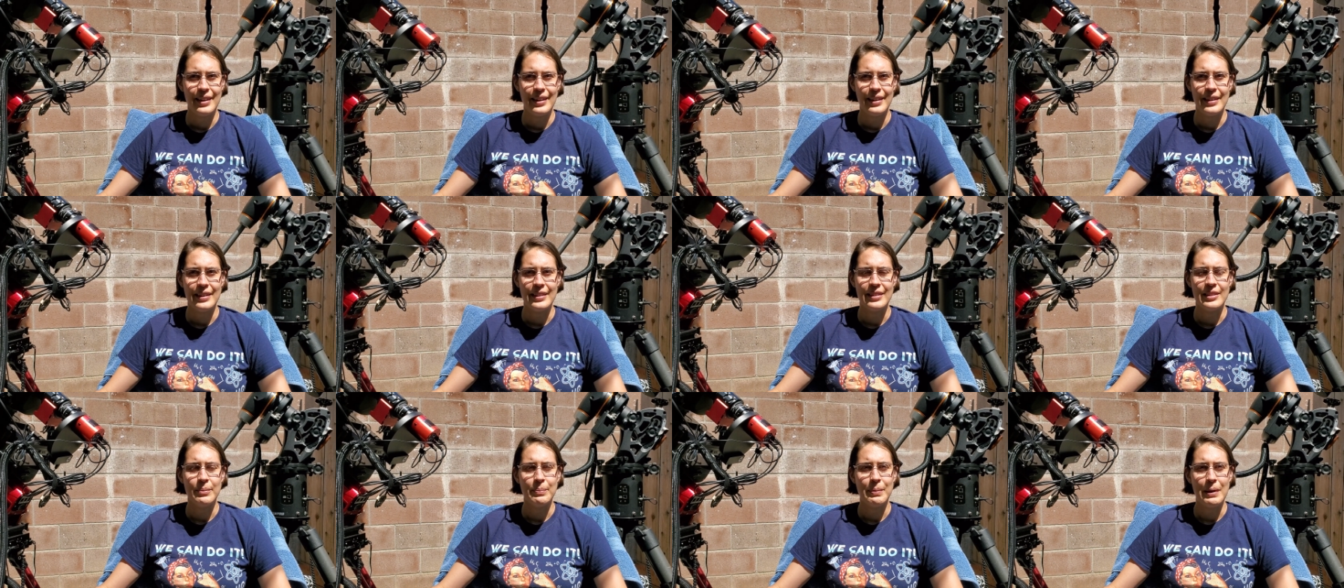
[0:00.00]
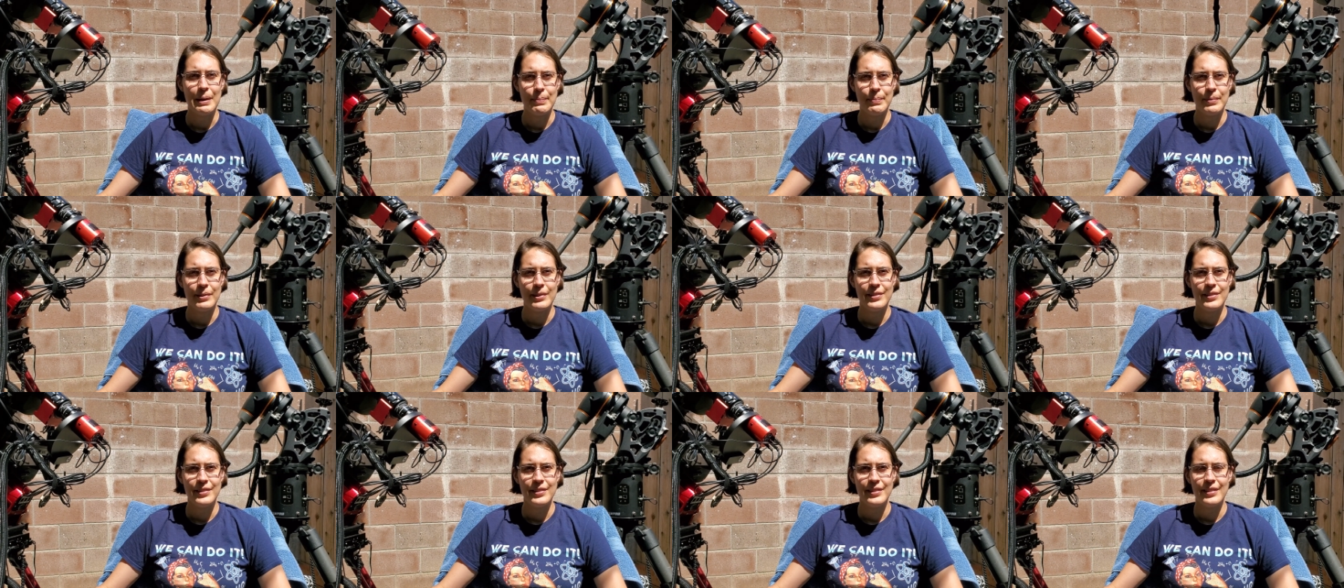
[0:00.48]
in the
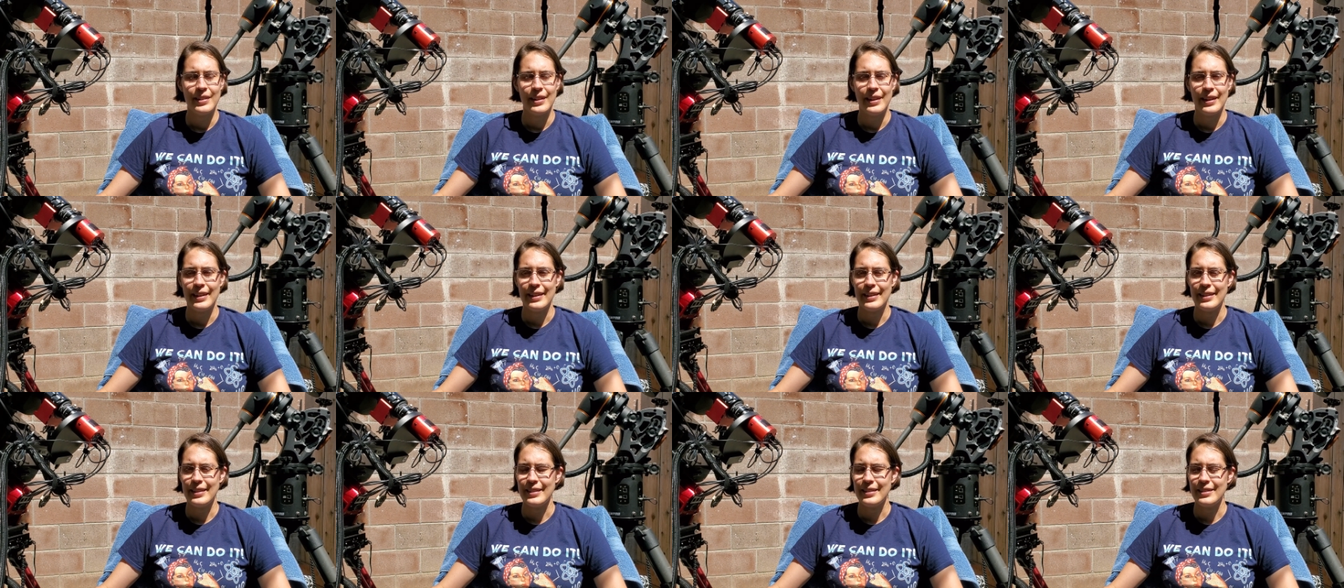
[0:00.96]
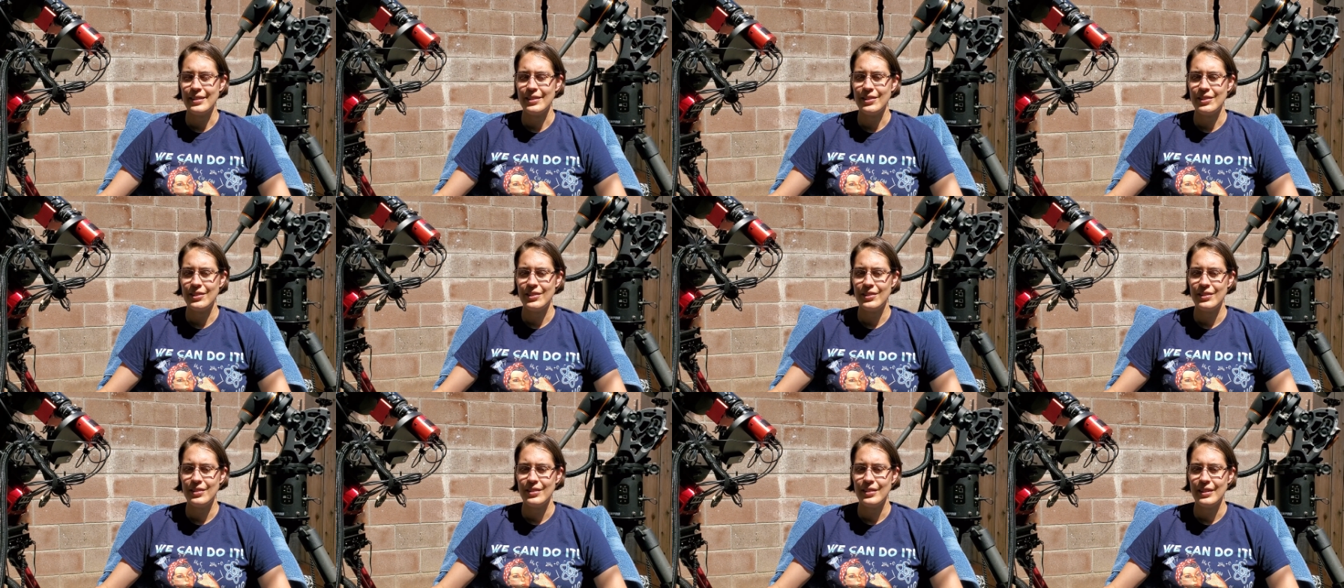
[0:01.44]
papers, and
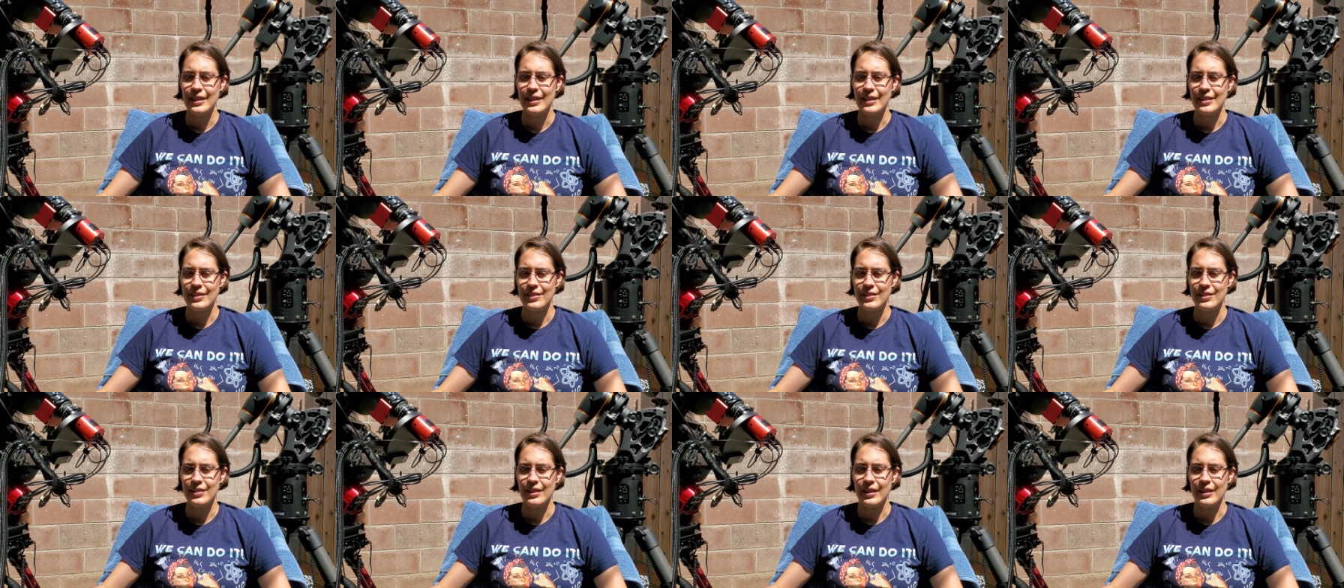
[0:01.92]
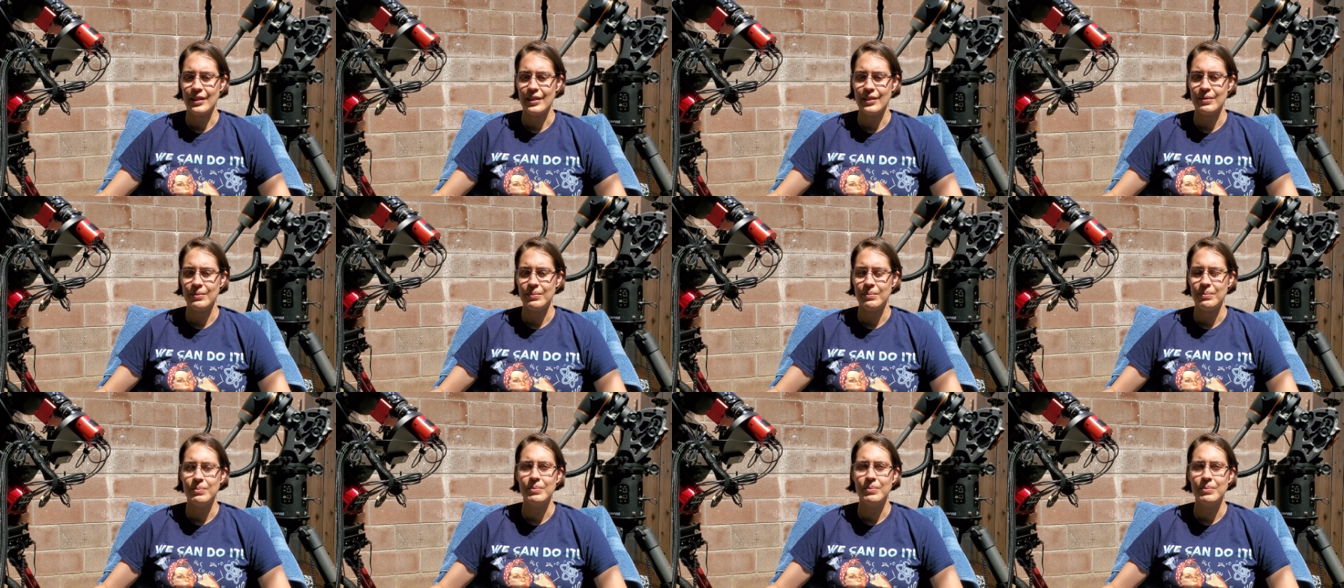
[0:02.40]
it's a